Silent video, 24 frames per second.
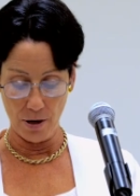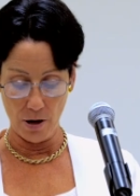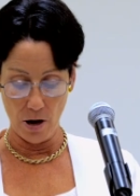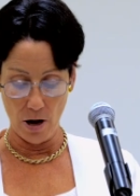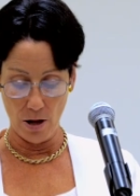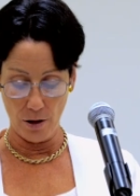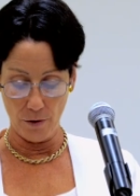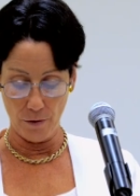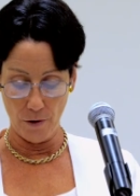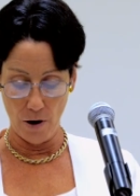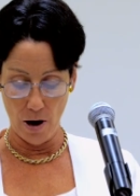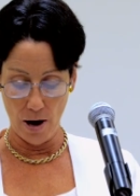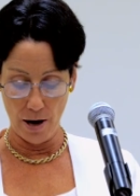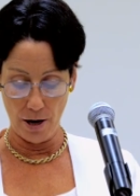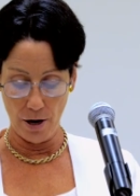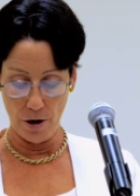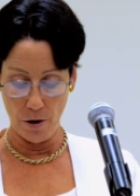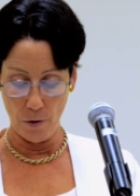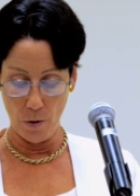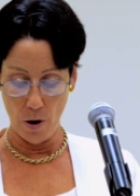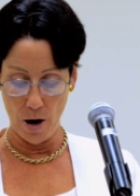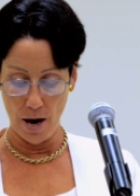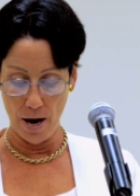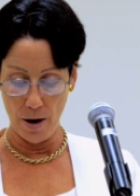
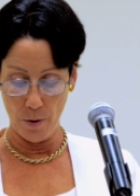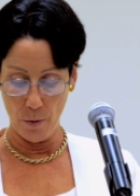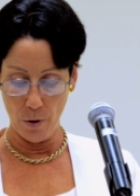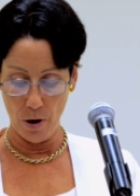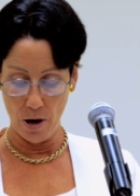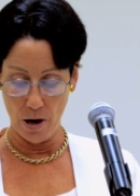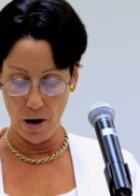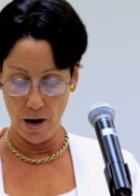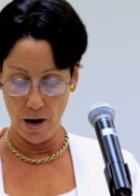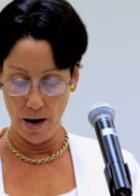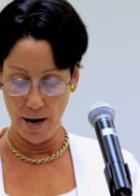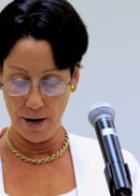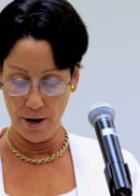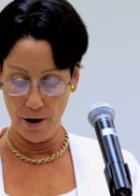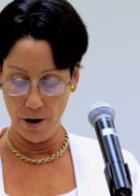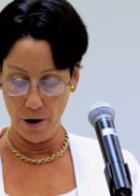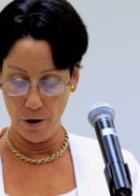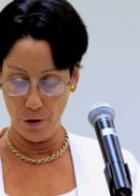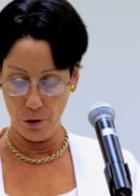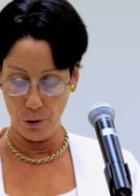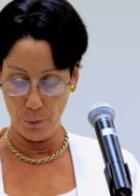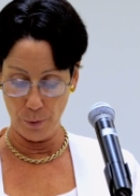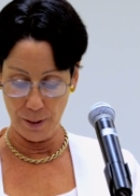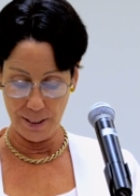Colorado, Iowa,
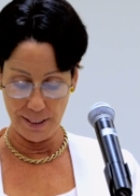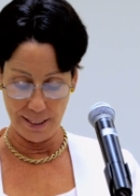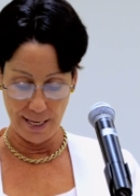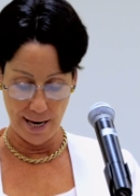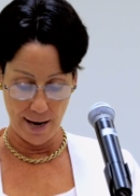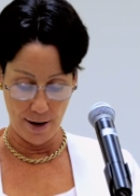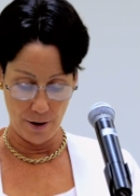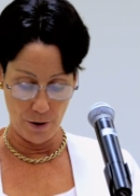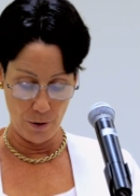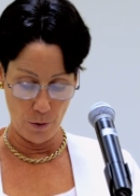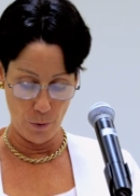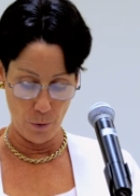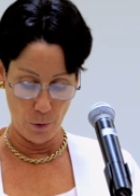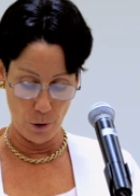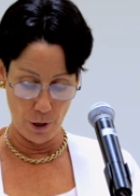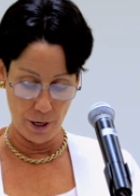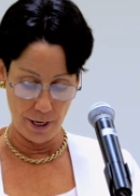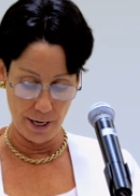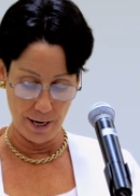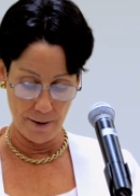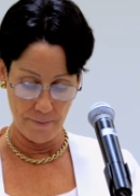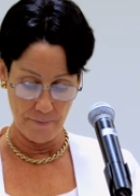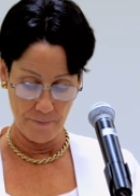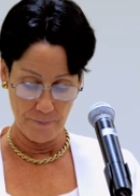Idaho, Louisiana, and
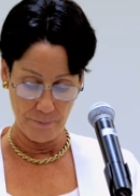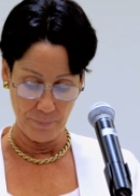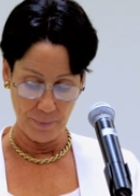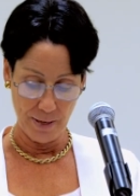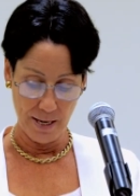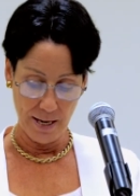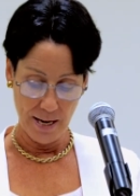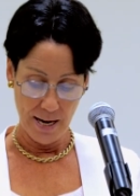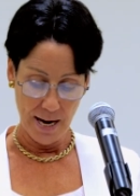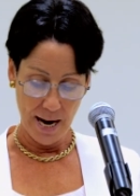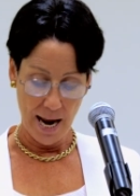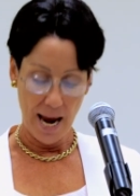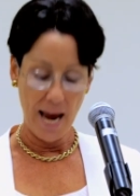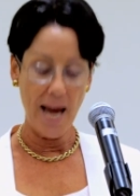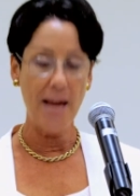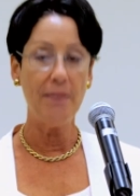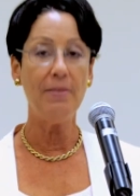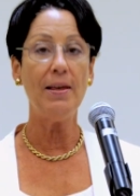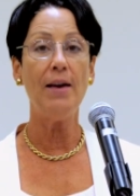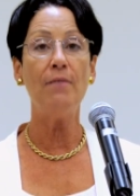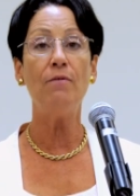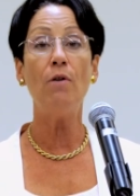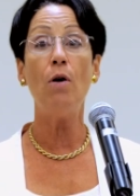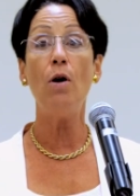Oregon.
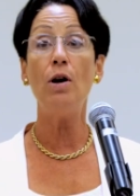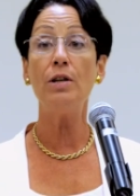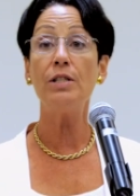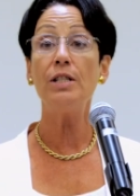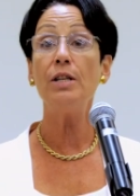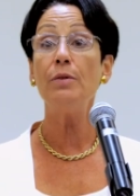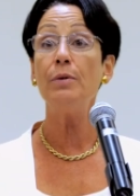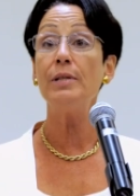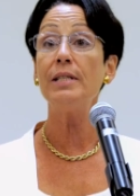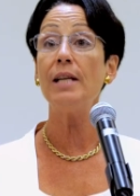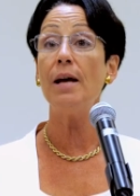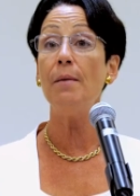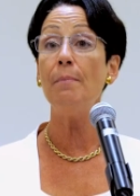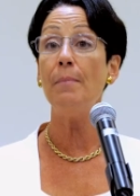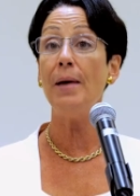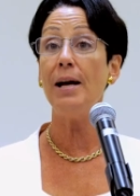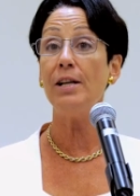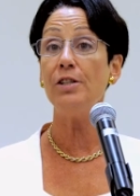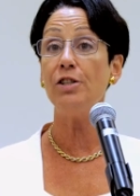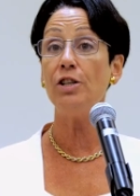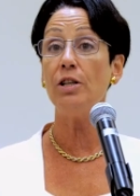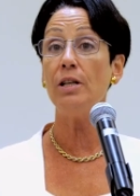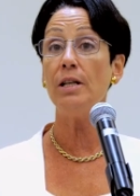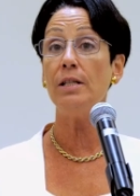And they've also, as I
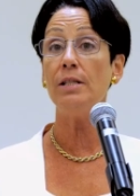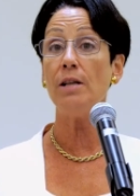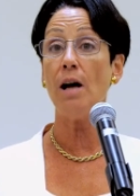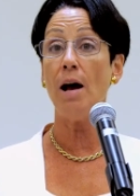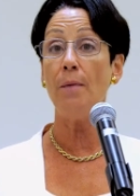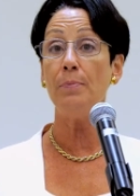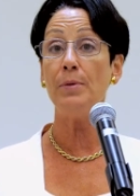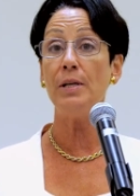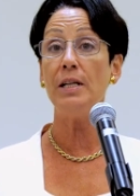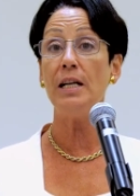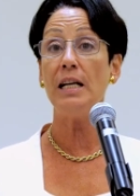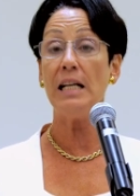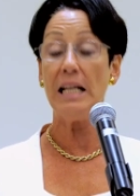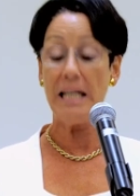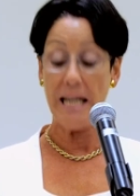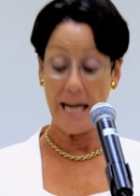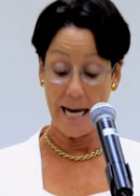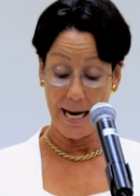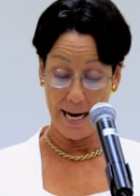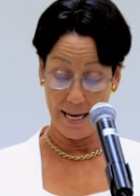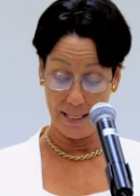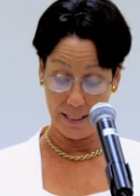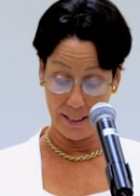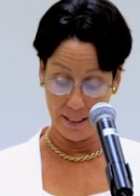mentioned, adopted an
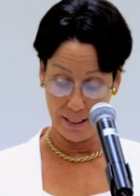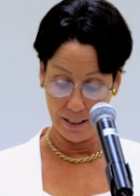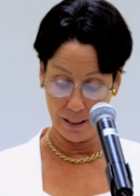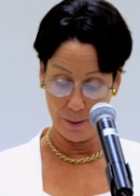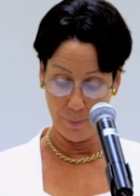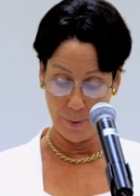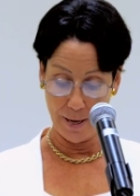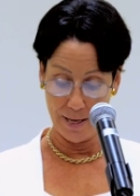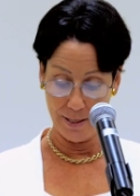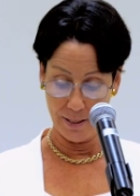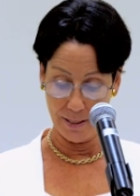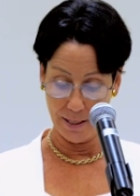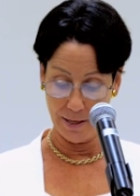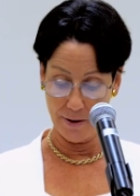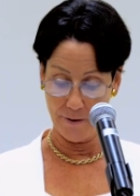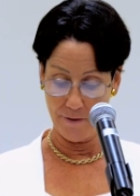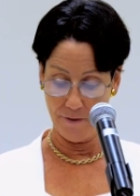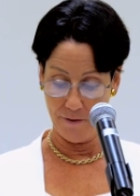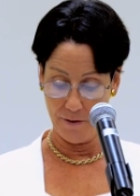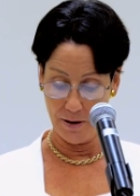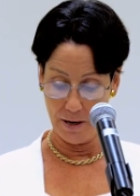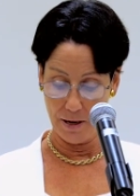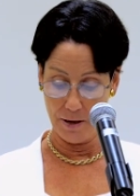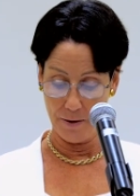enhanced dispensing
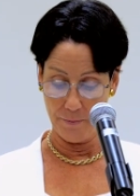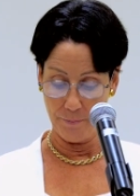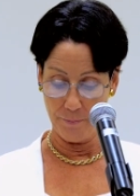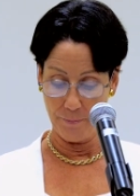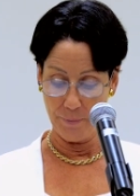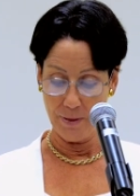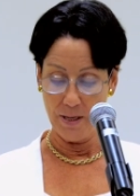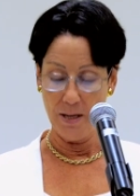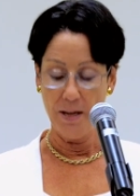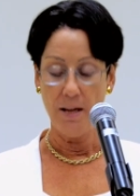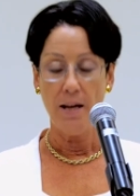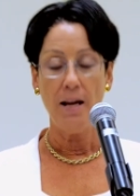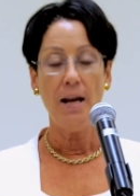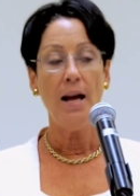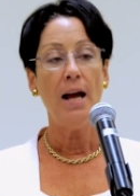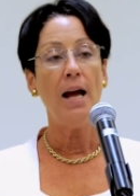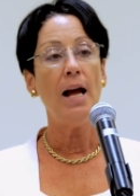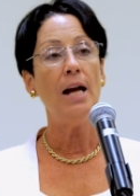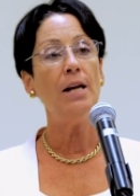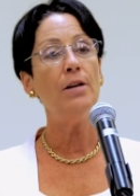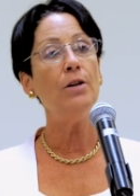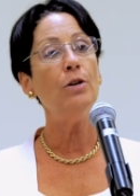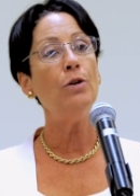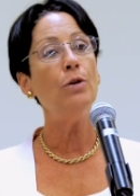fee.
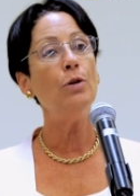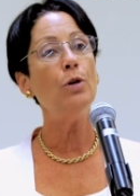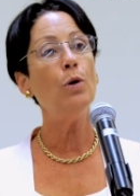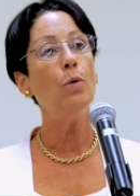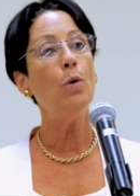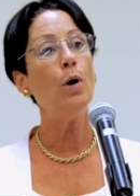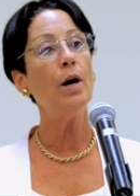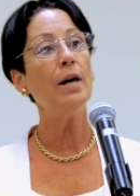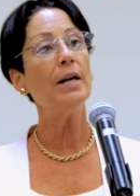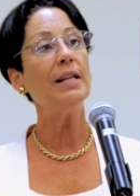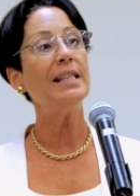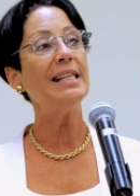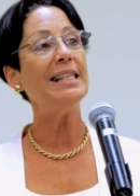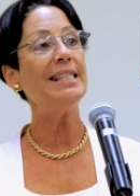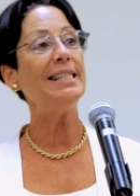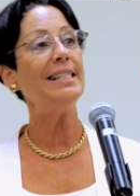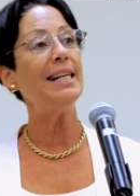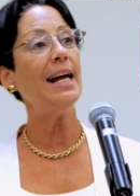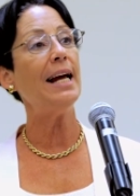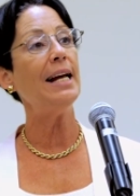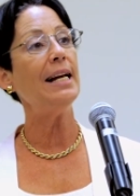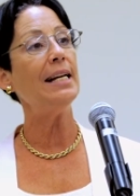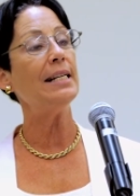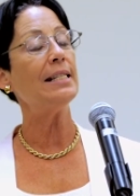In New York, the
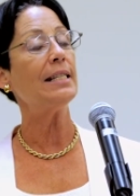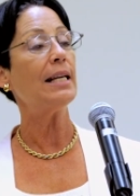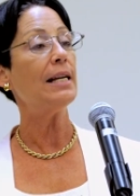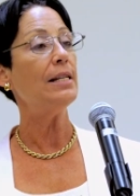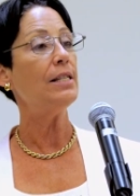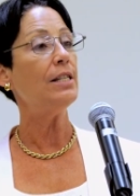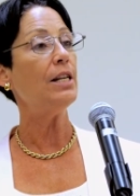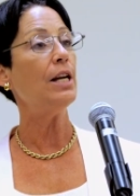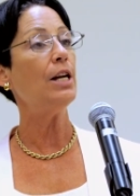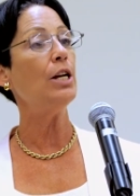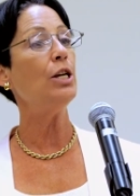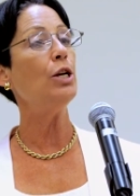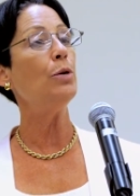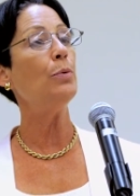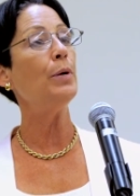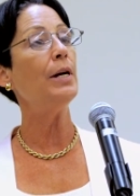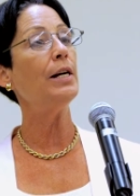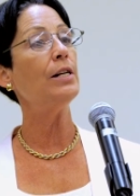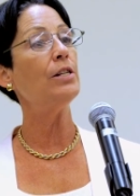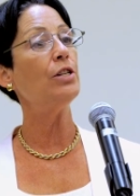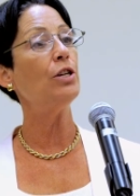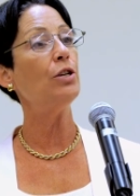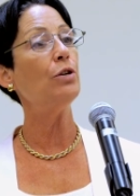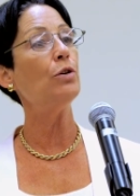state is
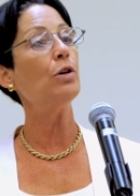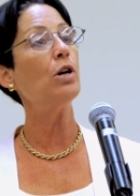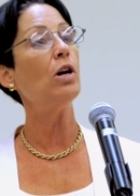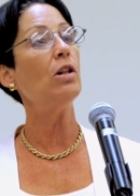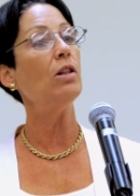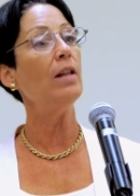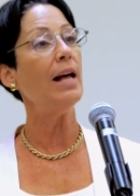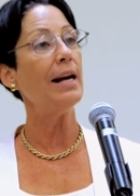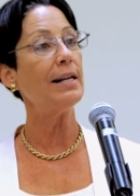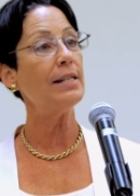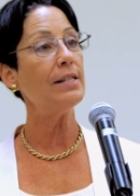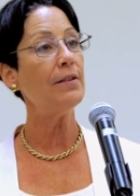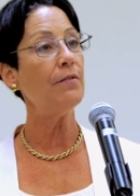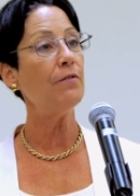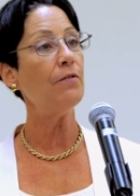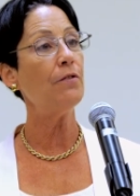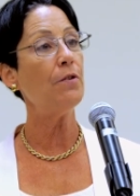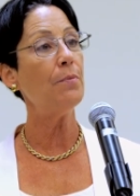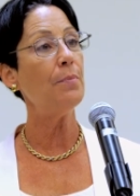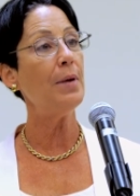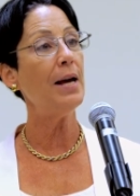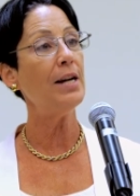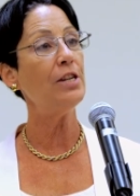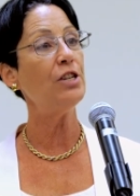continuing to collect
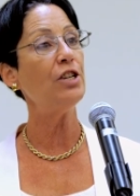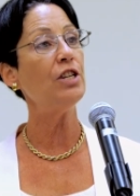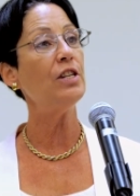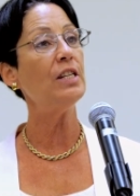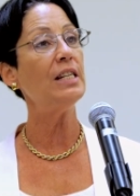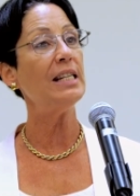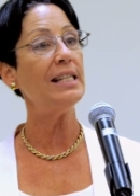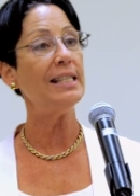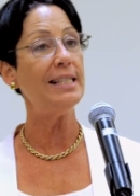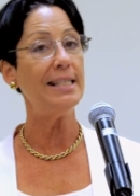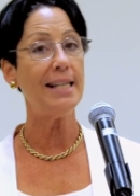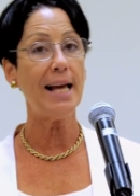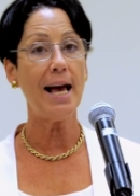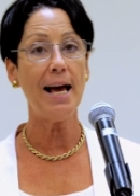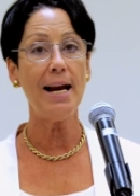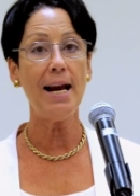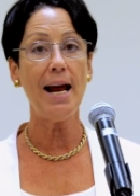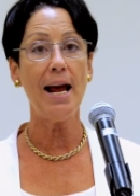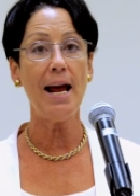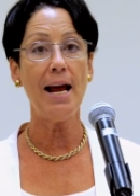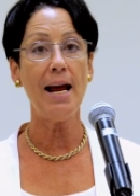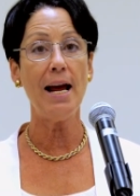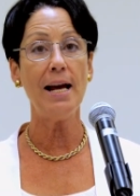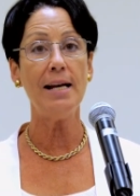information to set
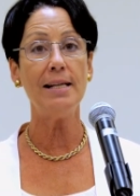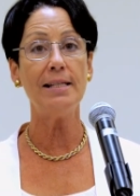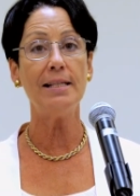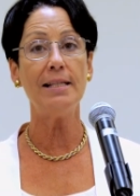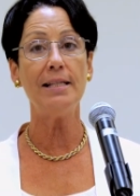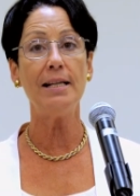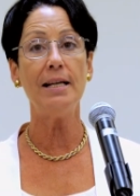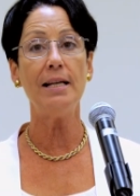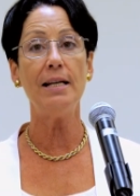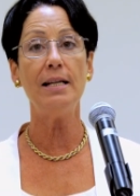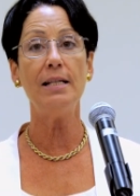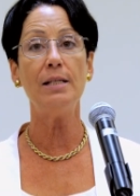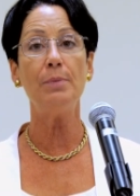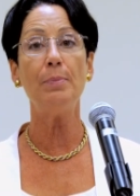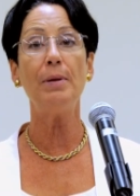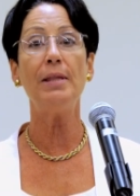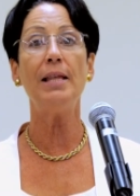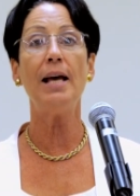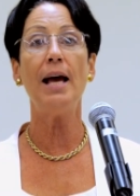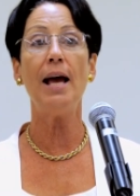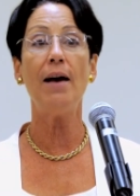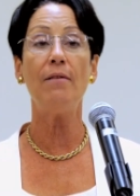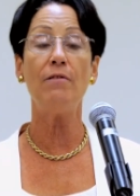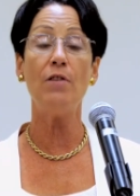AACs, but
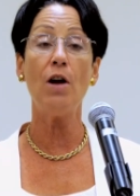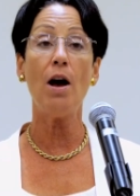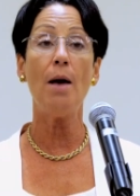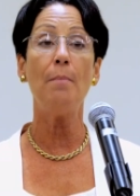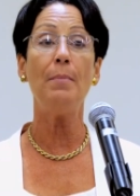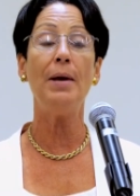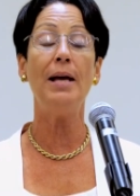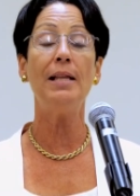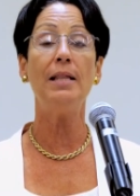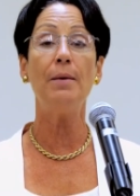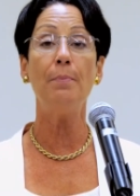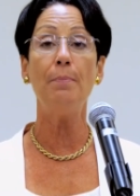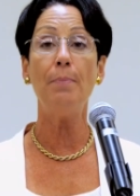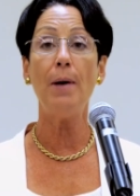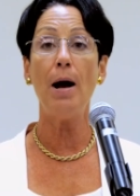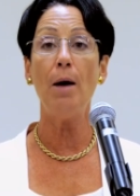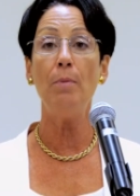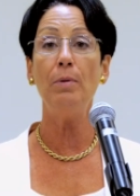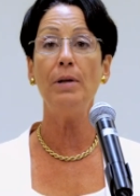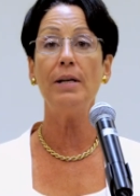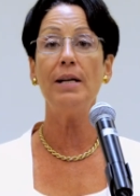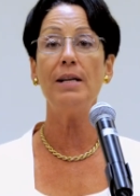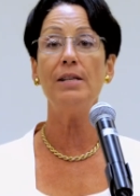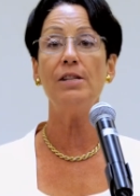they have not made them
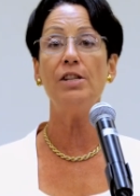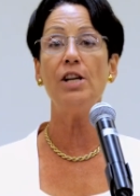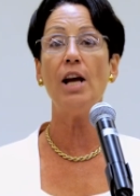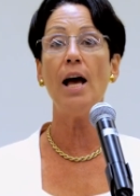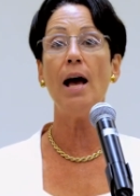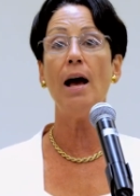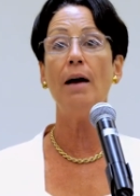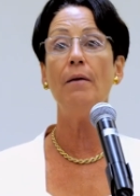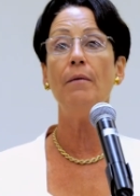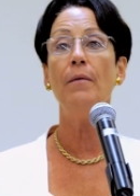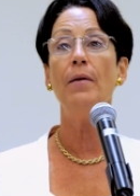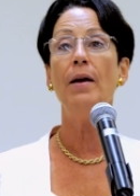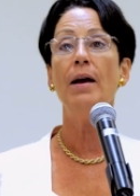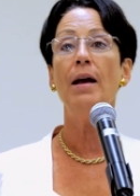public as yet.